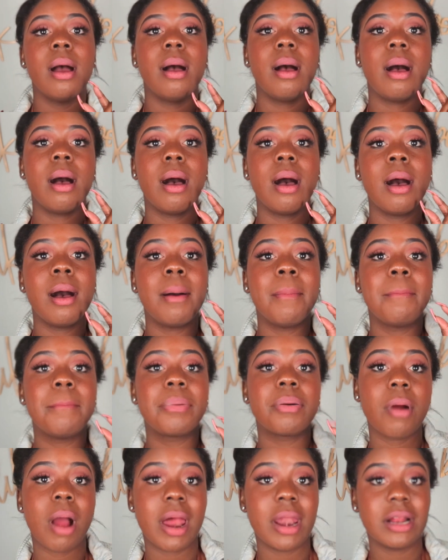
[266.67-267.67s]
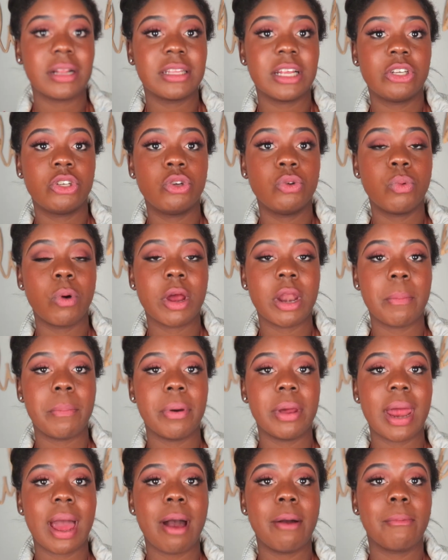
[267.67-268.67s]
product that you want to
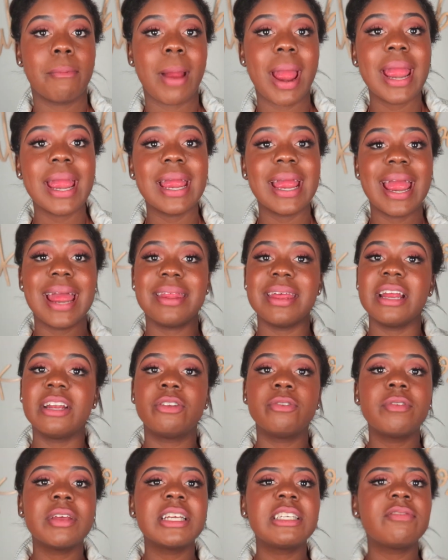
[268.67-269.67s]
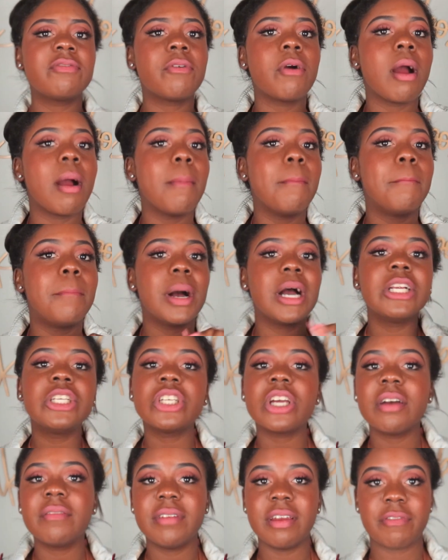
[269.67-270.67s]
put out, right? And they do this for a bunch
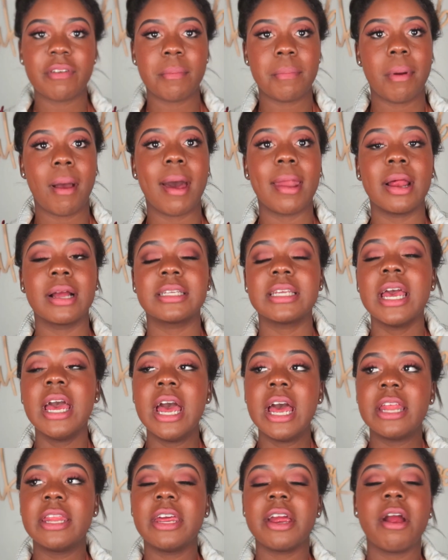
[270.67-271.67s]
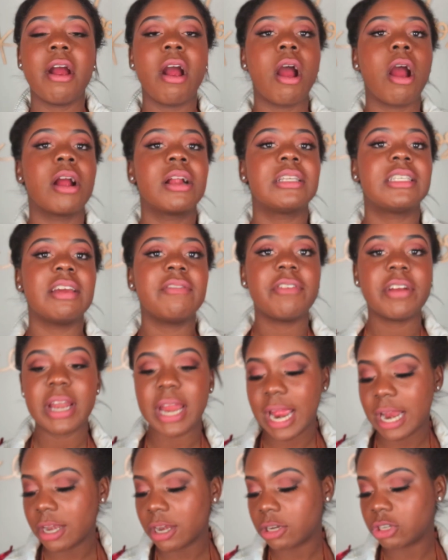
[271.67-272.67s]
of different products. There are different
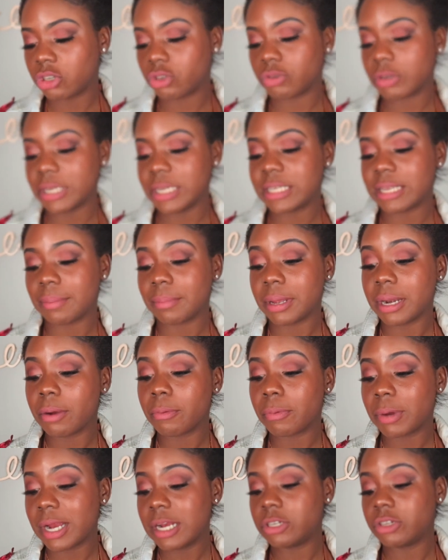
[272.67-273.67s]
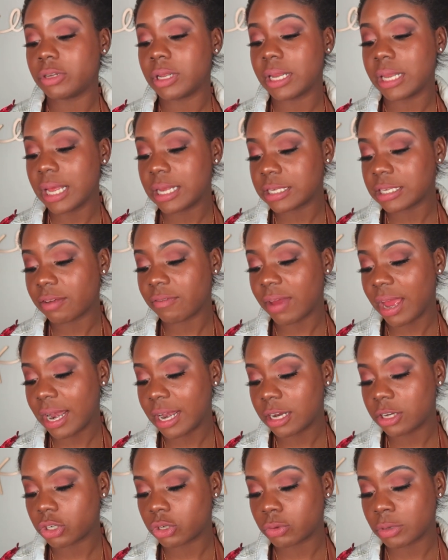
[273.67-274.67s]
industries. I'm going to read you the list of
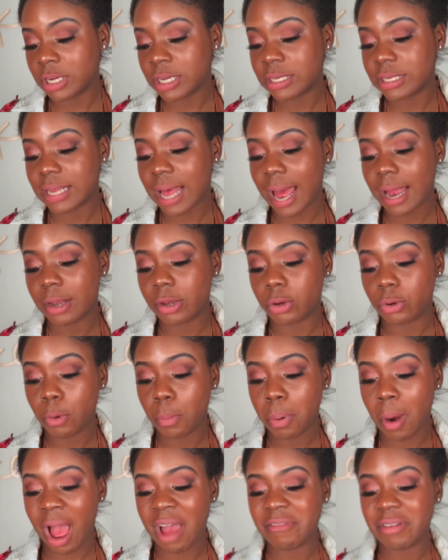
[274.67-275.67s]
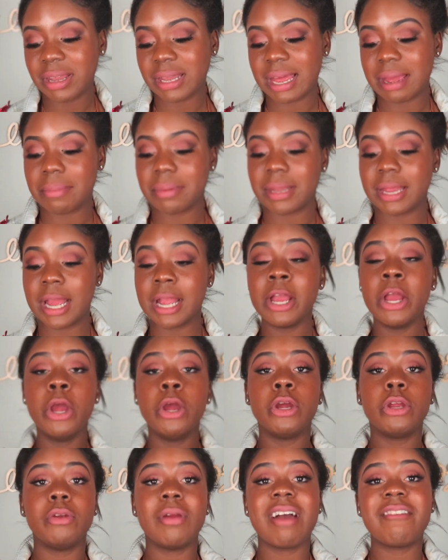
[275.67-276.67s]
industries that do private labeling.
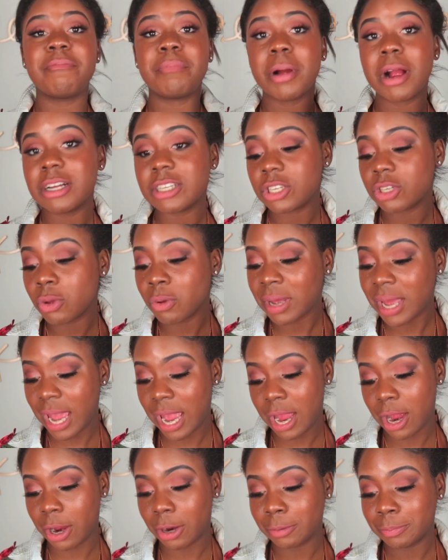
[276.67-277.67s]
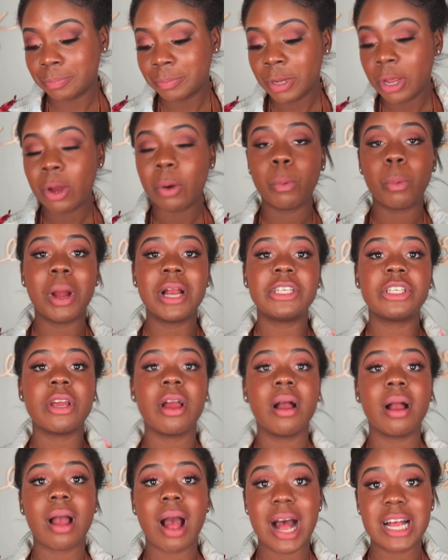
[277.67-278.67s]
You have personal care, which
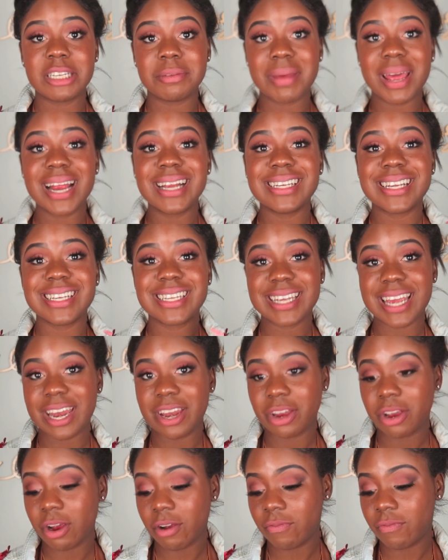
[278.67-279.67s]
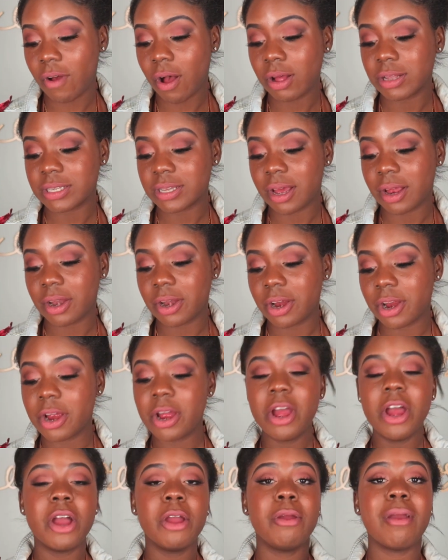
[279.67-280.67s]
cosmetics and skincare falls under.
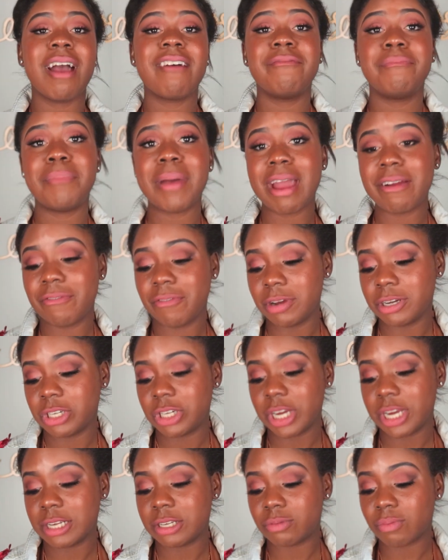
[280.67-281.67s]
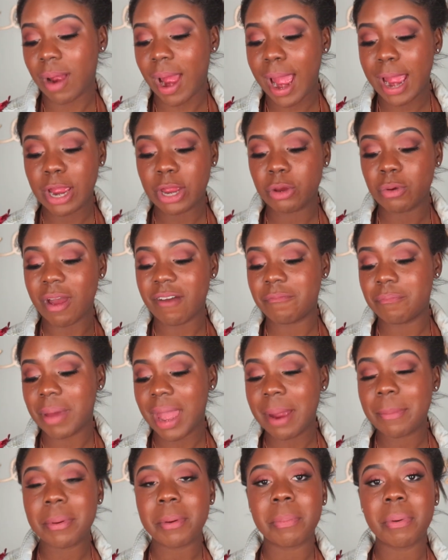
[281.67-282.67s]
You have beverages, right? You have
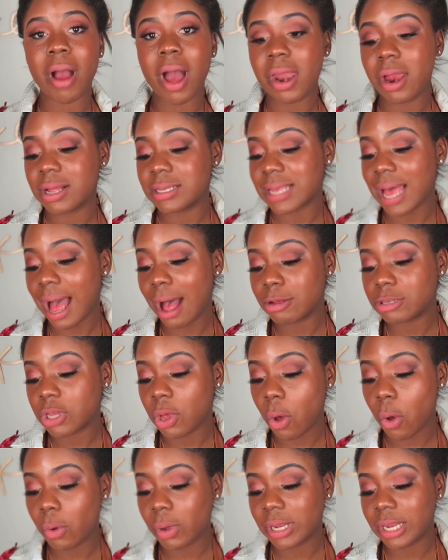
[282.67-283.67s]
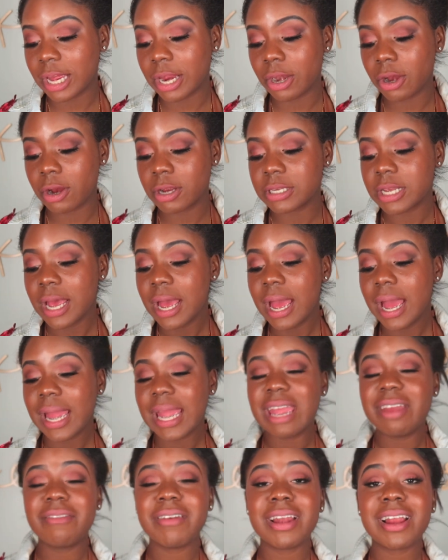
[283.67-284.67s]
paper products, household cleaners,
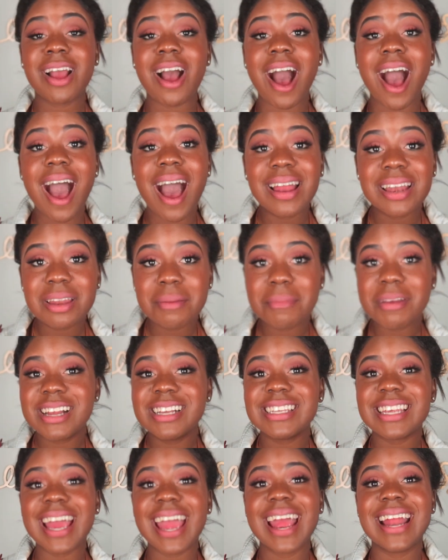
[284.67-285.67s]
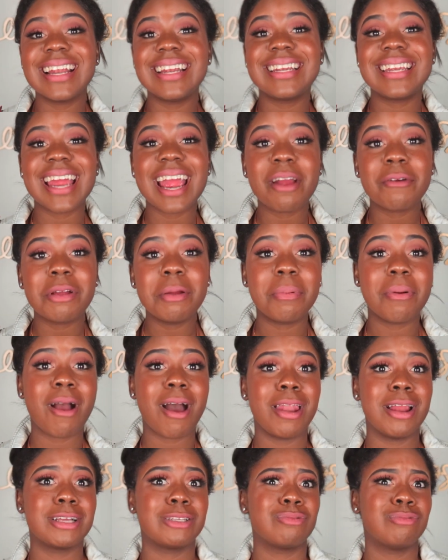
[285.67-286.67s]
even condiments and dairy
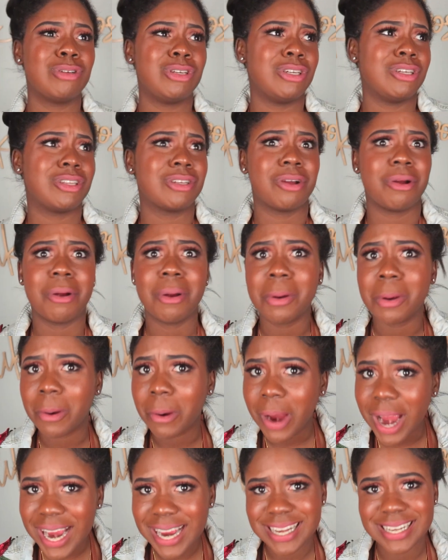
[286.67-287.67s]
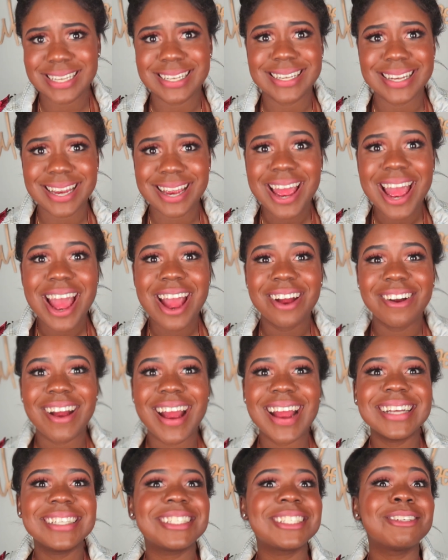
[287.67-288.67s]
products, which is crazy,
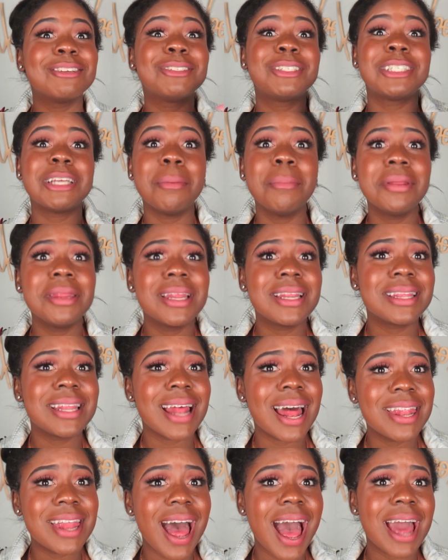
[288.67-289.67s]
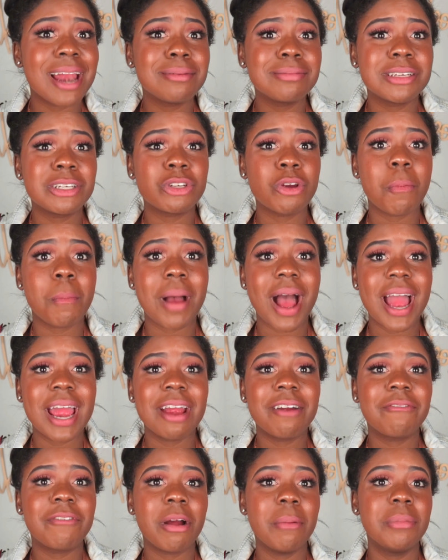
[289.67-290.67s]
right? So some of the items that you're
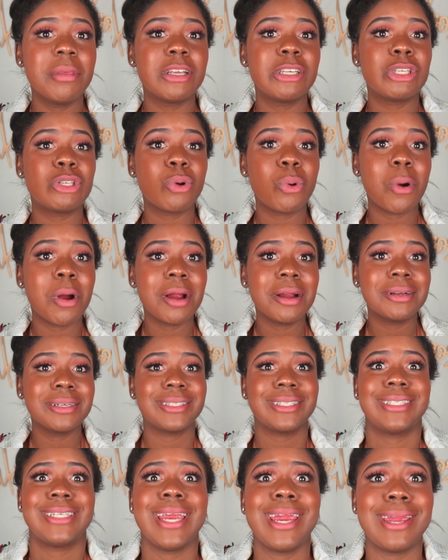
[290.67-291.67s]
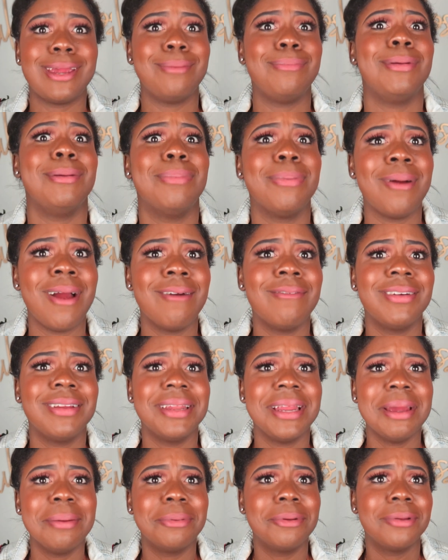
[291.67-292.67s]
buying from the store, they could be private
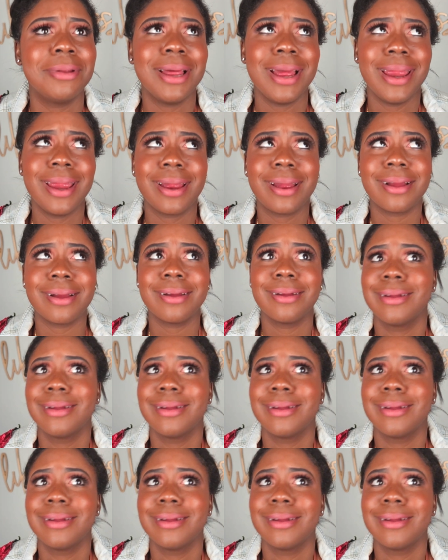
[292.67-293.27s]
label, like